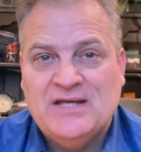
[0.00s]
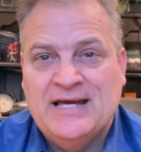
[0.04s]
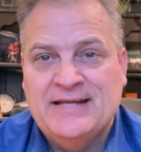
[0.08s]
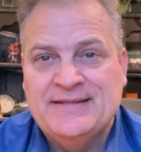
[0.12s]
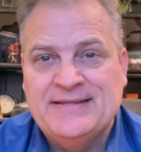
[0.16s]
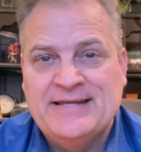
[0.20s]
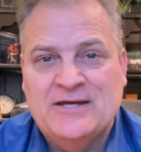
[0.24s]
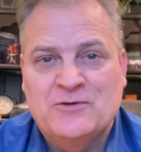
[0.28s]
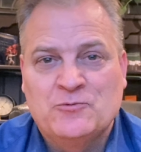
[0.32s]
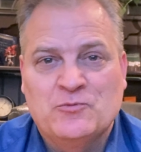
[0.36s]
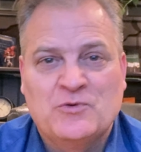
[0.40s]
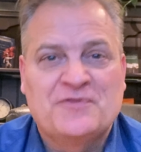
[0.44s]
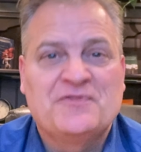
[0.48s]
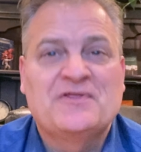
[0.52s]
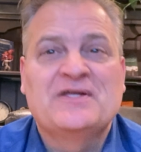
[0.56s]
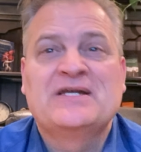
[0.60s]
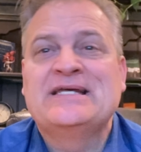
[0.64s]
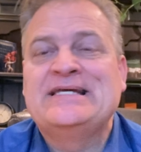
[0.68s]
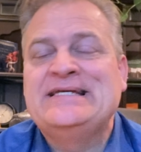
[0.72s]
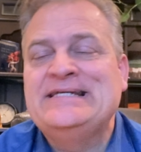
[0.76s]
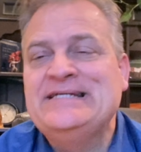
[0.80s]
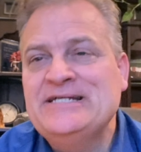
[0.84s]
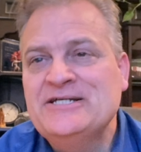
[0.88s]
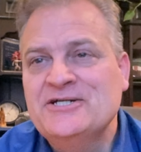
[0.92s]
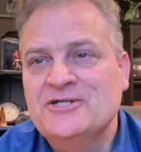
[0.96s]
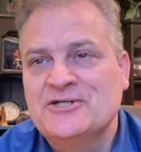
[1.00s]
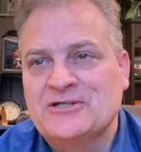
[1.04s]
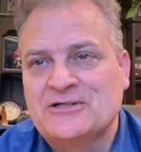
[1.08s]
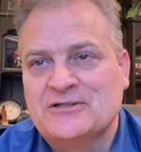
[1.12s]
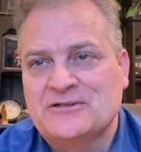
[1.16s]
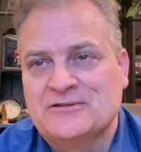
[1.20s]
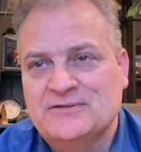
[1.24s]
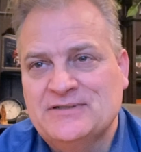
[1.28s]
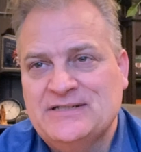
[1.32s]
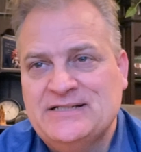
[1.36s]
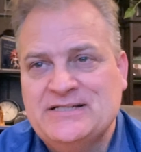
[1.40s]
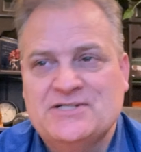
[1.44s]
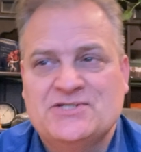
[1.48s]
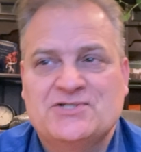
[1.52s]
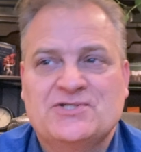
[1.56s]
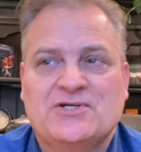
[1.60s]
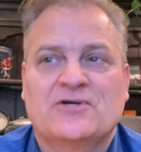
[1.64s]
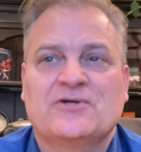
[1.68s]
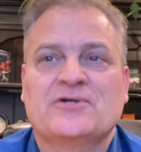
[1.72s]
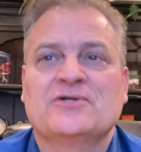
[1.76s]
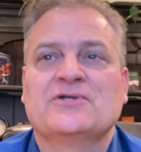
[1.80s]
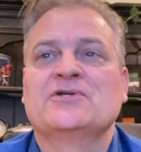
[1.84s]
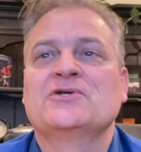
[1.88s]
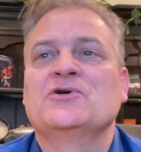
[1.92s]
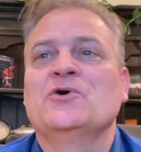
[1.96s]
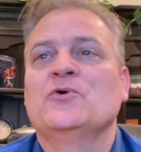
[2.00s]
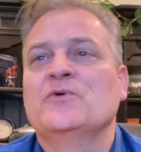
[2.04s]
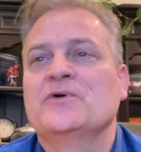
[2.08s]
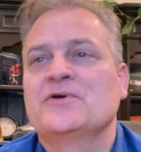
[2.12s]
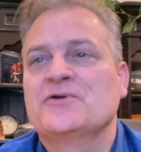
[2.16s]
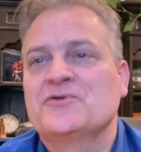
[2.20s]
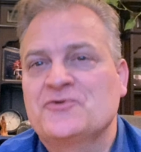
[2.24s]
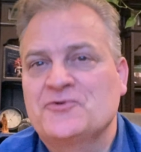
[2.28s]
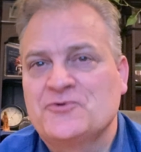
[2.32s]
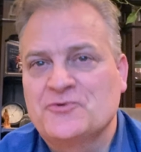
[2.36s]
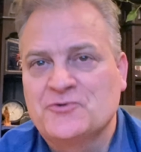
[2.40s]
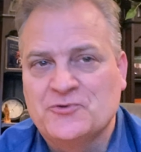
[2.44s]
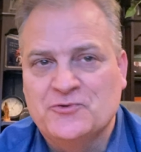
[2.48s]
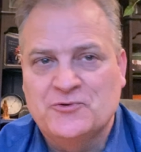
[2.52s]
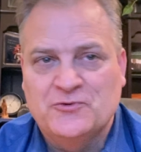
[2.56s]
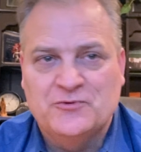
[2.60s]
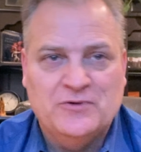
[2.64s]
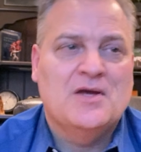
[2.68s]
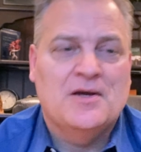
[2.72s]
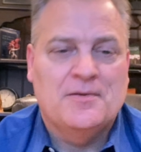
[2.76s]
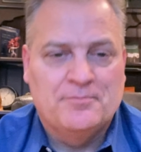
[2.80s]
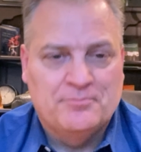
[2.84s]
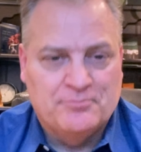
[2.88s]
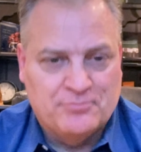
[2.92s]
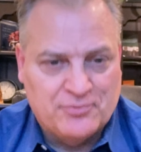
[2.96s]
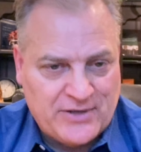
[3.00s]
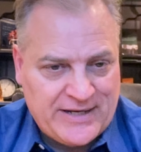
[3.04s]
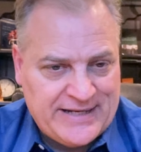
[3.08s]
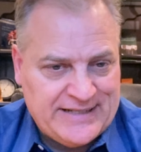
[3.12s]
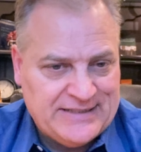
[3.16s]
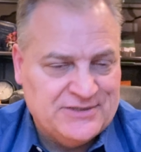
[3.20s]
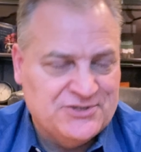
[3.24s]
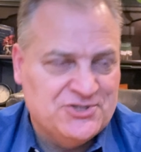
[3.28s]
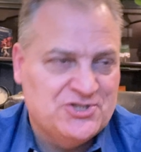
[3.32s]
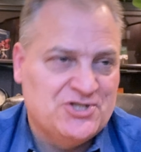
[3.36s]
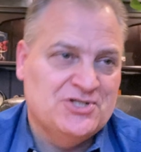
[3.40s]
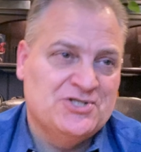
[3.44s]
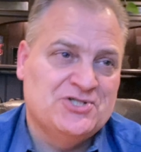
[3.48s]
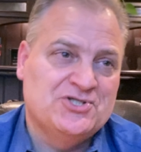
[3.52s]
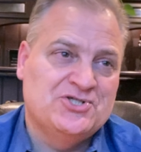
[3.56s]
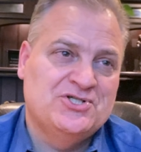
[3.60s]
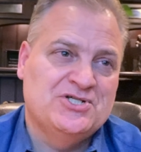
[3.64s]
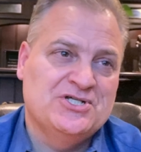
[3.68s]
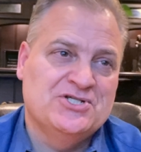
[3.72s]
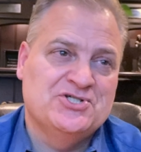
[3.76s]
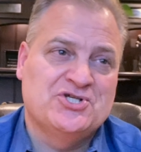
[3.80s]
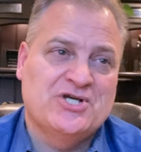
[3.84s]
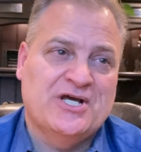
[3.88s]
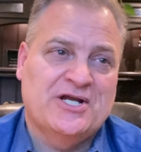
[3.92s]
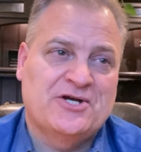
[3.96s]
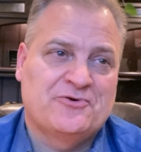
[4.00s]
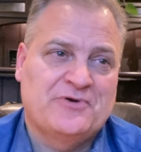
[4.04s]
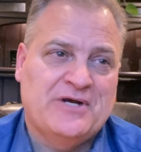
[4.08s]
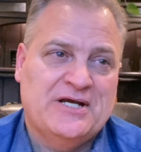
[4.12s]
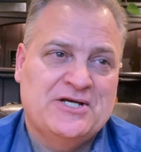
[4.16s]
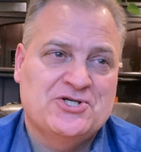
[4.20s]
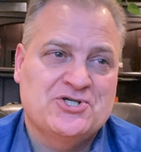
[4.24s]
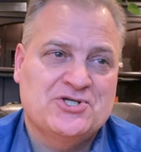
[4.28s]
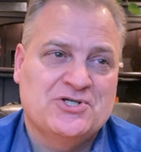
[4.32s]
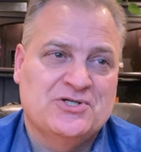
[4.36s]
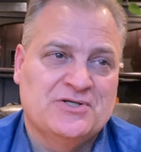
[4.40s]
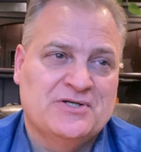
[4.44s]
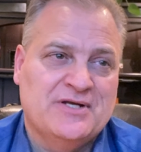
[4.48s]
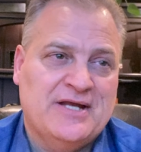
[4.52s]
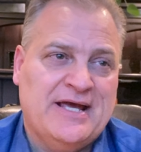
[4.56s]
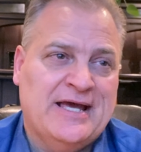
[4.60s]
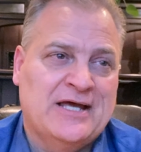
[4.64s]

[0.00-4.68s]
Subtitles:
and then within a year he started going through brain degeneration,